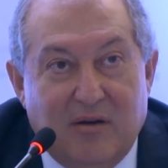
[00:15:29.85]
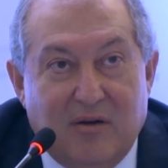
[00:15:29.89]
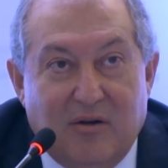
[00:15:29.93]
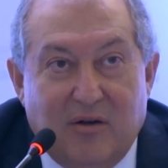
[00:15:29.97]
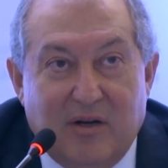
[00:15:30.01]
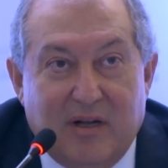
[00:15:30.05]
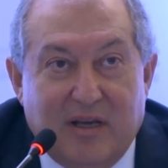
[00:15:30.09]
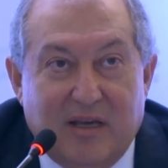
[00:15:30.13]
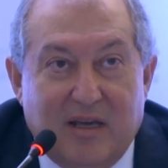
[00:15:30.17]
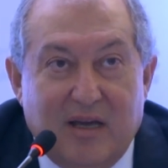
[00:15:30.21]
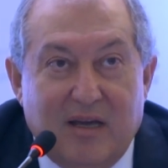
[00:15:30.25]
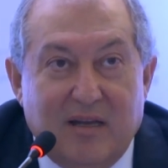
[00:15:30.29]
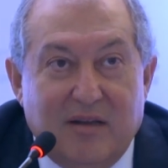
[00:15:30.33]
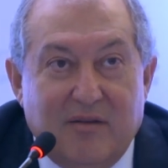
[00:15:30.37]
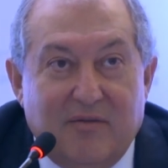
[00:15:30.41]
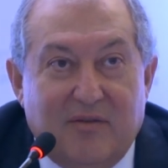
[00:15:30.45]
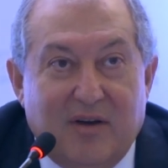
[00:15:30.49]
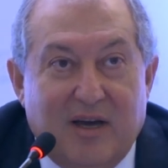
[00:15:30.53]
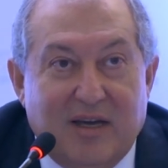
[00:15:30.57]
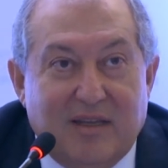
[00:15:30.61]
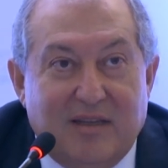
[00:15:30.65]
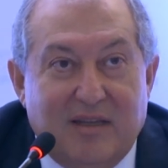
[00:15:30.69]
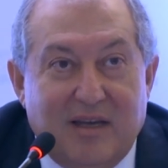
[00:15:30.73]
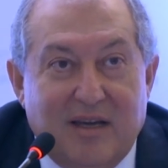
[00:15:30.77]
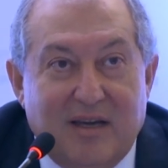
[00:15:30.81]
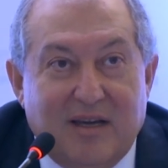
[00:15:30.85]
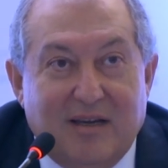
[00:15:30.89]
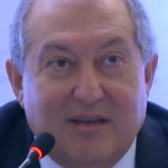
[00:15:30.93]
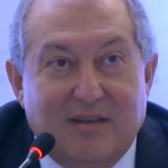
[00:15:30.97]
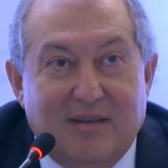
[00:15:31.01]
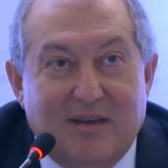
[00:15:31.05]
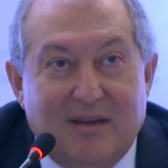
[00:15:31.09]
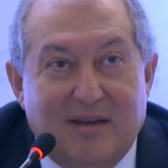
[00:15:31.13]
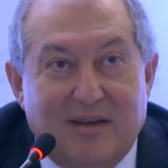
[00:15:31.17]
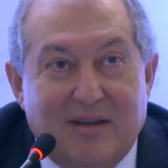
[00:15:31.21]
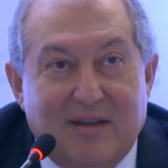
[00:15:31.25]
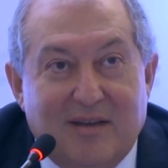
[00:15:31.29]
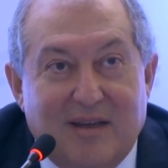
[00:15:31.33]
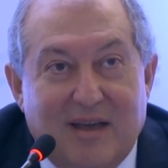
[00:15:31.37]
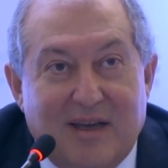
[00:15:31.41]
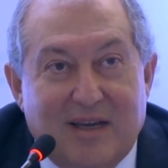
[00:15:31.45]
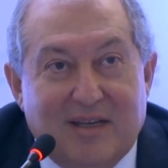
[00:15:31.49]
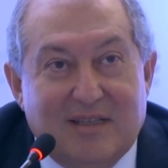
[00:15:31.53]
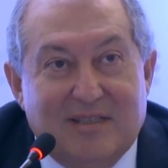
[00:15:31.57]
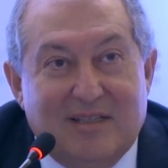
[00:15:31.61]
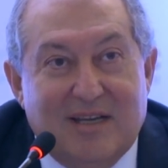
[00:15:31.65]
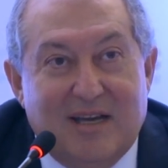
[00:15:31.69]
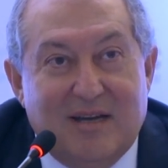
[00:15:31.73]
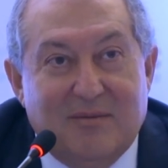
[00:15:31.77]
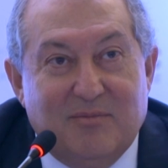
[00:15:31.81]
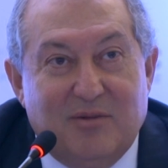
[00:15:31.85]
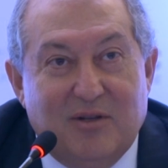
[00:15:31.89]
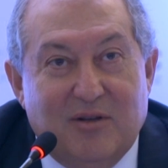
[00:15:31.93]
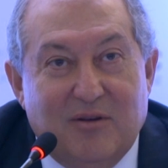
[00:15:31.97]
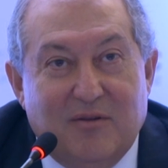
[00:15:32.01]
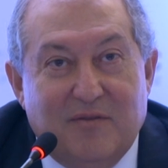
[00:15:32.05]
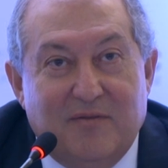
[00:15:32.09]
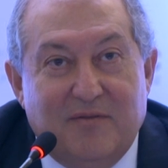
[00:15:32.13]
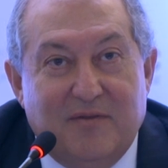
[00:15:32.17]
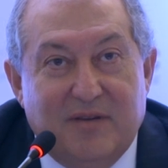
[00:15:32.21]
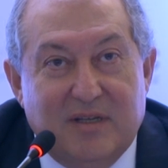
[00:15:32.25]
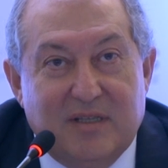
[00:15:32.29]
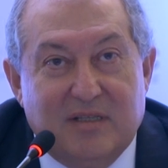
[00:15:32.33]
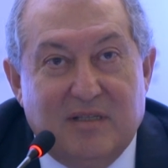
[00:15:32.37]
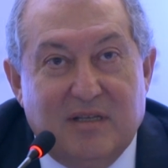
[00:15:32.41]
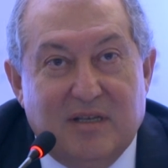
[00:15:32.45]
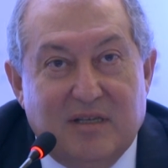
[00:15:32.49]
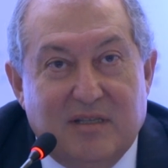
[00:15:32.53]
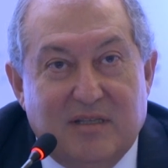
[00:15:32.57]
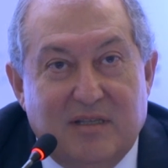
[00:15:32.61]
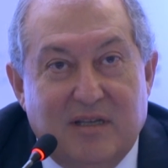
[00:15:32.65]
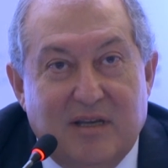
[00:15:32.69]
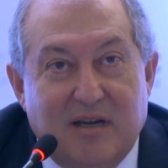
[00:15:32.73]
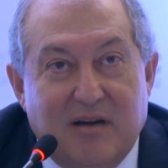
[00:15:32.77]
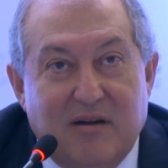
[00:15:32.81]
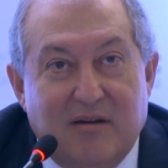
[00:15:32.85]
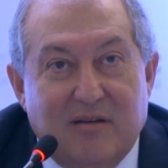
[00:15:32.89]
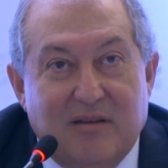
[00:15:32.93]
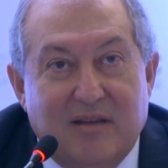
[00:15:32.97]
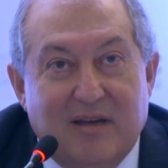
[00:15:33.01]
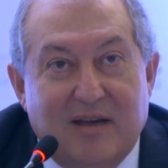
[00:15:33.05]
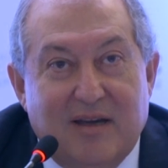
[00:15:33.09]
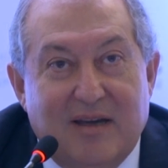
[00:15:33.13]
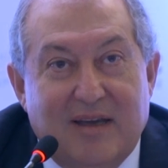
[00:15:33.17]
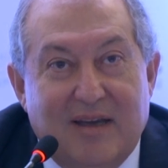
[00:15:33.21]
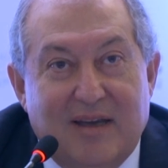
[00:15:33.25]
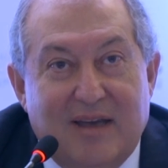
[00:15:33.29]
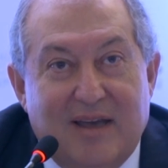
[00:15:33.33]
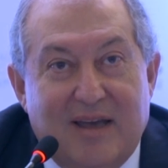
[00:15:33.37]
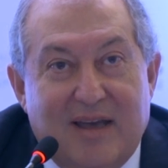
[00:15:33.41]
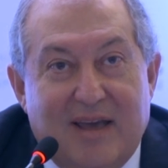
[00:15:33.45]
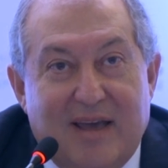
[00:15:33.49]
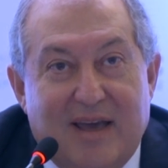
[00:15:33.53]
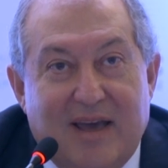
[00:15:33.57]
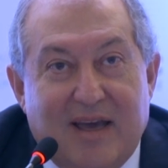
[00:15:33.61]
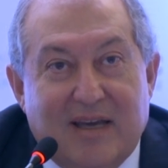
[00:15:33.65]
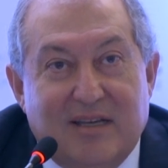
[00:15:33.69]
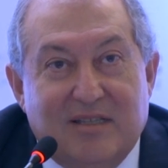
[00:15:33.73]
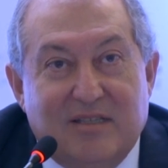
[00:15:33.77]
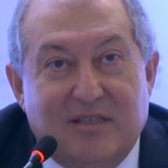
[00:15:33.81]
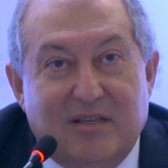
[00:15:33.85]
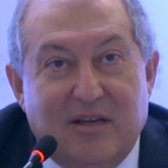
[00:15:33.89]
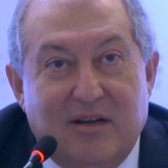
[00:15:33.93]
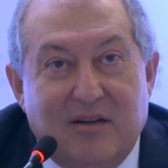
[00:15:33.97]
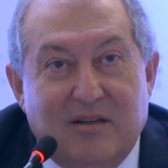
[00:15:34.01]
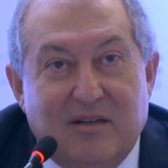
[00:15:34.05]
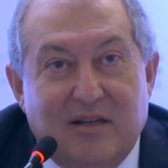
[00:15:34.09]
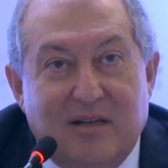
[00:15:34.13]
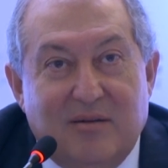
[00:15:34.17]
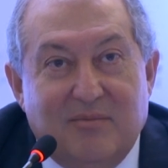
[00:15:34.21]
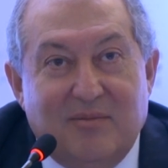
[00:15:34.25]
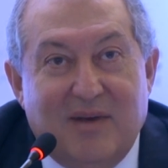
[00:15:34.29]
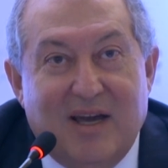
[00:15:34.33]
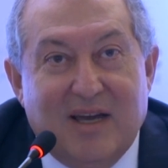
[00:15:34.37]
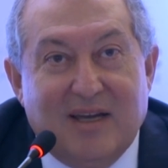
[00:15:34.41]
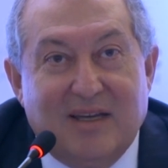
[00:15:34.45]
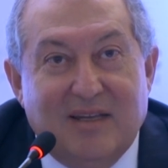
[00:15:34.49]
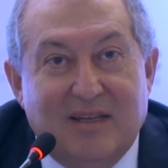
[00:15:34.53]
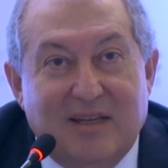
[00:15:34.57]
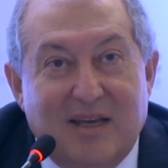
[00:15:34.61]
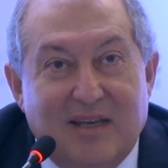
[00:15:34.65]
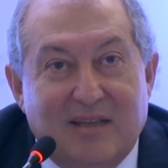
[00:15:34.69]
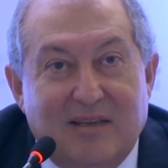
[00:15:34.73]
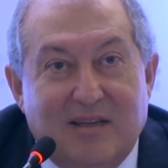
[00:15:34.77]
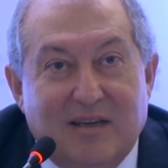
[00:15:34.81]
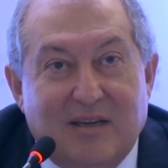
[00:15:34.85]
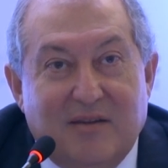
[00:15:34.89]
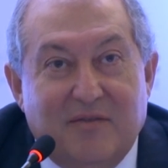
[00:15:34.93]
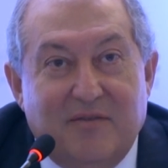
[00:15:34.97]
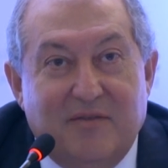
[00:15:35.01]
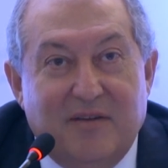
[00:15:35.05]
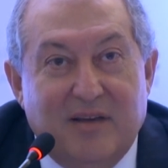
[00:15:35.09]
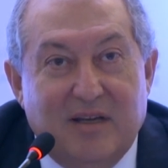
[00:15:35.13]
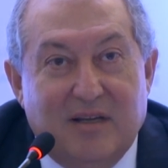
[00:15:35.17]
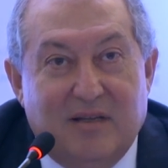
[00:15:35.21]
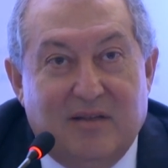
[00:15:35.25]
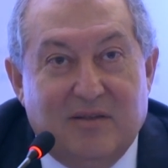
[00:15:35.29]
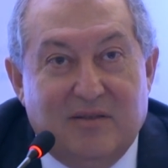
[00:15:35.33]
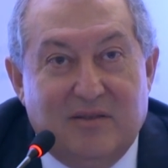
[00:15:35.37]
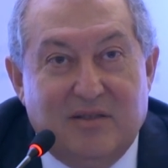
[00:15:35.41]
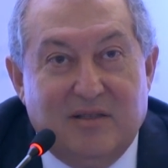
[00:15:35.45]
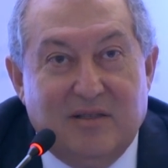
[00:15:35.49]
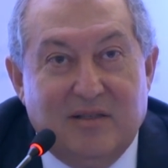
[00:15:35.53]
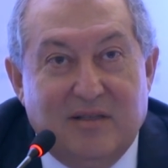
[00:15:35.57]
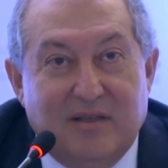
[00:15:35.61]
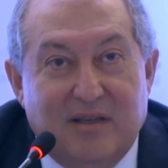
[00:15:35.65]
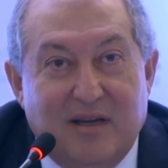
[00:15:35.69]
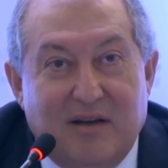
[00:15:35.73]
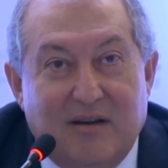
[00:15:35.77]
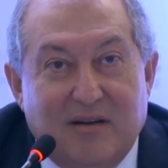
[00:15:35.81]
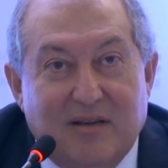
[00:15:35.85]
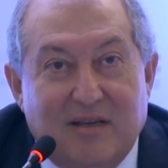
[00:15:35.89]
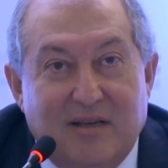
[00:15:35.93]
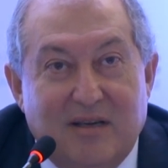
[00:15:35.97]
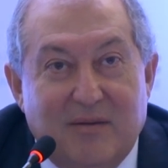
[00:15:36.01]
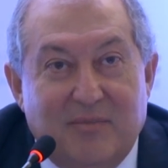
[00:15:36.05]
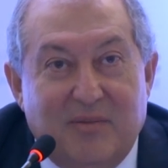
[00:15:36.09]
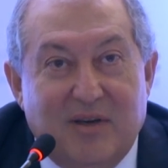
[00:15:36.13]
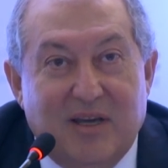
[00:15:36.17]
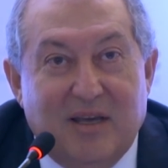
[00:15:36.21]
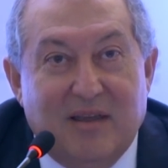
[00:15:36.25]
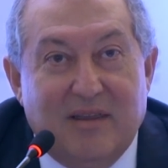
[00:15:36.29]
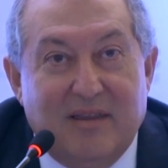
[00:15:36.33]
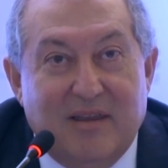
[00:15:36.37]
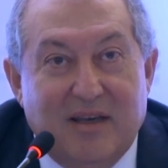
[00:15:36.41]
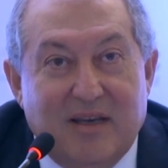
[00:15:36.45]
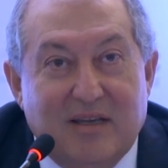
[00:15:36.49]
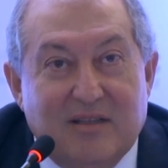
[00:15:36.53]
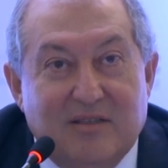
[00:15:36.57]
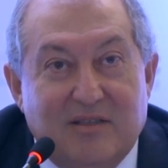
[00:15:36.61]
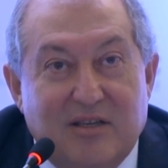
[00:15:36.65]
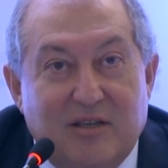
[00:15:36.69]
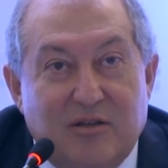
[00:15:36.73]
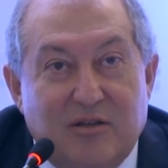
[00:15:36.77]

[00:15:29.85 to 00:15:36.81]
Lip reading: Or again, if I take the example of physics, they are the external magnetic fields. They are keeping things